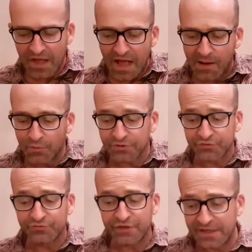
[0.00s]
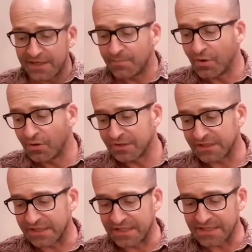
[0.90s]
And what's really
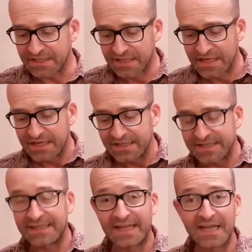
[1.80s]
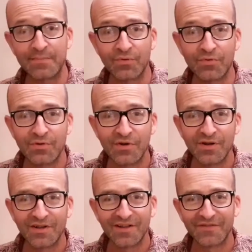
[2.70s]
important is to label
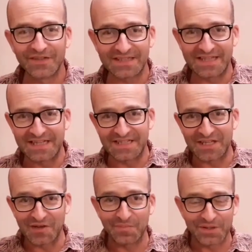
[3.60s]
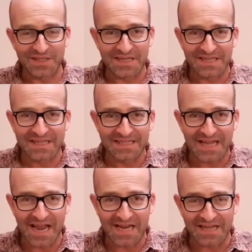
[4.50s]
the seeds that you've put in a
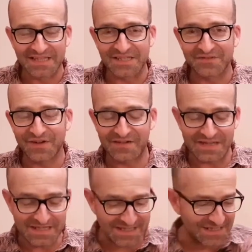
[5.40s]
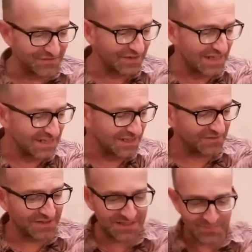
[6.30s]
container, because it's very easy to forget
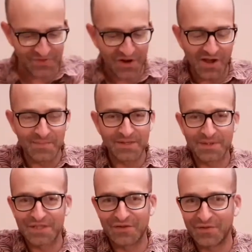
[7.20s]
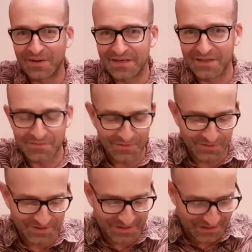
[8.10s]
after some time, especially if you end up with
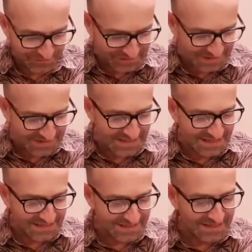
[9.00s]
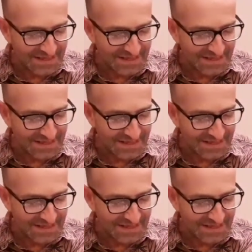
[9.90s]
lots of different seeds.